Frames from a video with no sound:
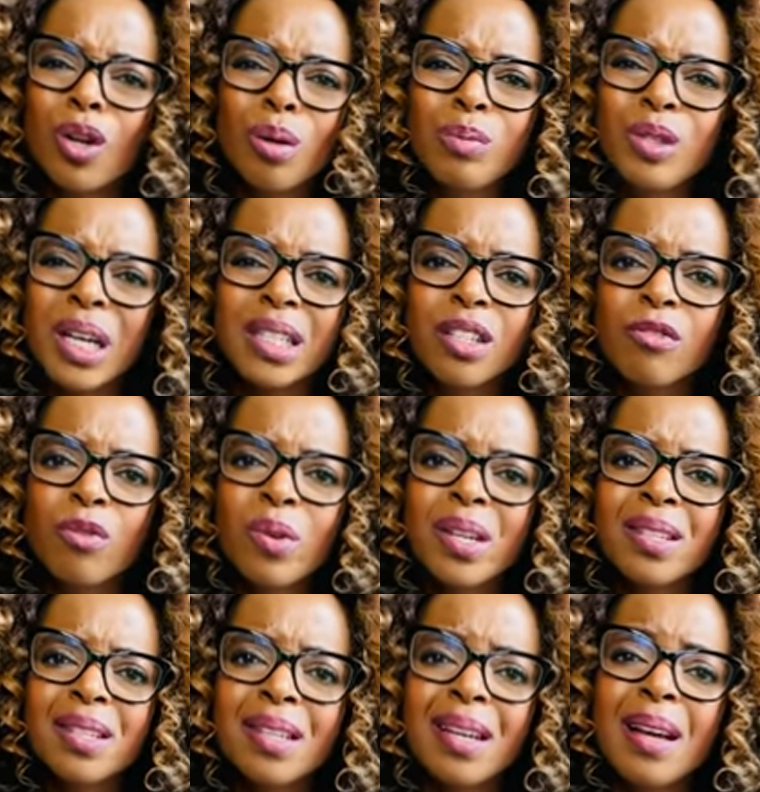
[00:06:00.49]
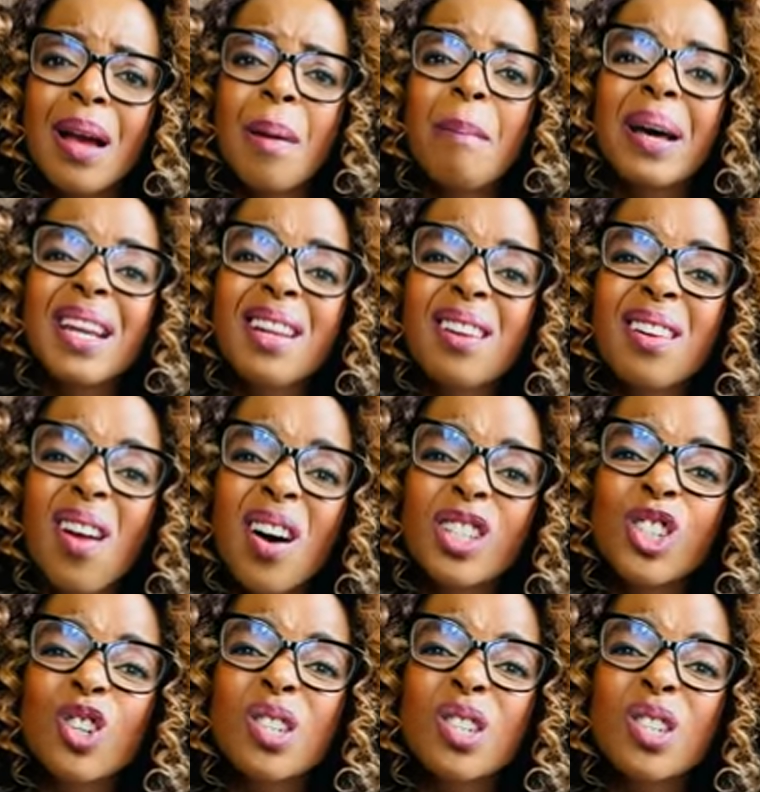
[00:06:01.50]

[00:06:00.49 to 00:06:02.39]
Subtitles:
objective reasoning, but illogical,